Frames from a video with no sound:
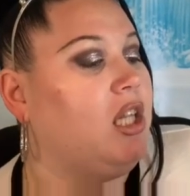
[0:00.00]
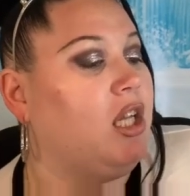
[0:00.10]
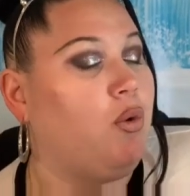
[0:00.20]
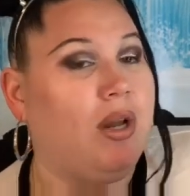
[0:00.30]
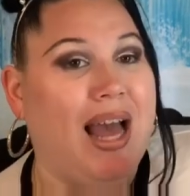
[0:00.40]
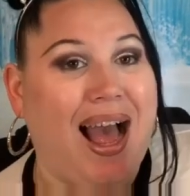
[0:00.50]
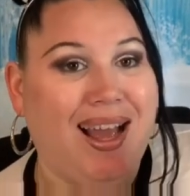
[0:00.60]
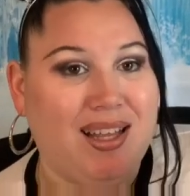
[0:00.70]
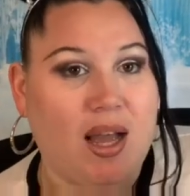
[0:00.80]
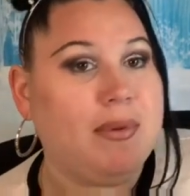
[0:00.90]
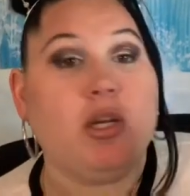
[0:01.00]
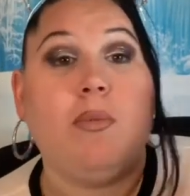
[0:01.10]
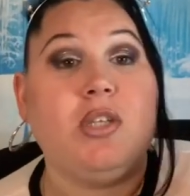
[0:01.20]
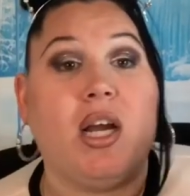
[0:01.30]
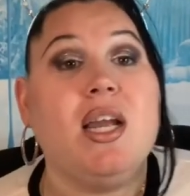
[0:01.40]
liquid, I, I mean,
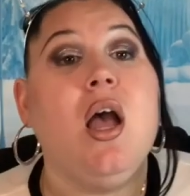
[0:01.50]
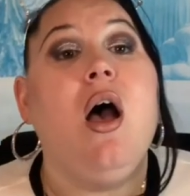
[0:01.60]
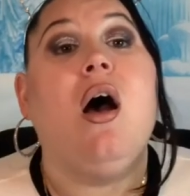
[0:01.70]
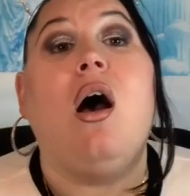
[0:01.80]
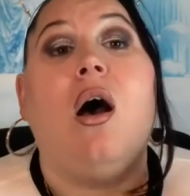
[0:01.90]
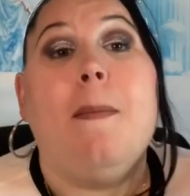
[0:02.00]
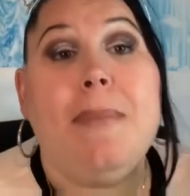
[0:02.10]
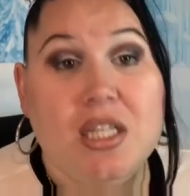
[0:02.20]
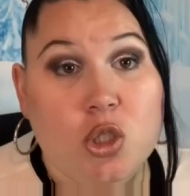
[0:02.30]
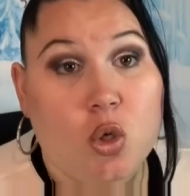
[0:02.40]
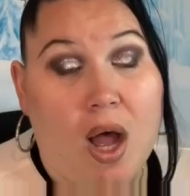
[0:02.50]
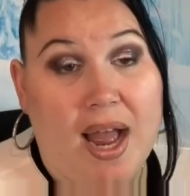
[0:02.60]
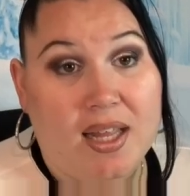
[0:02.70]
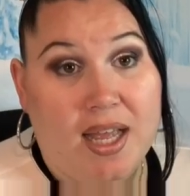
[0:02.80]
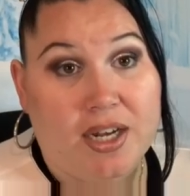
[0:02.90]
I'm sorry, pencil
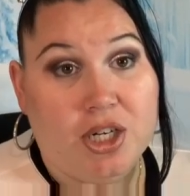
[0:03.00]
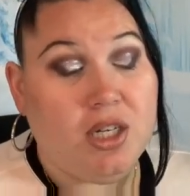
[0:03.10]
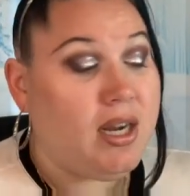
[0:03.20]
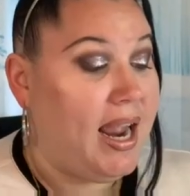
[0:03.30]
eyeliner.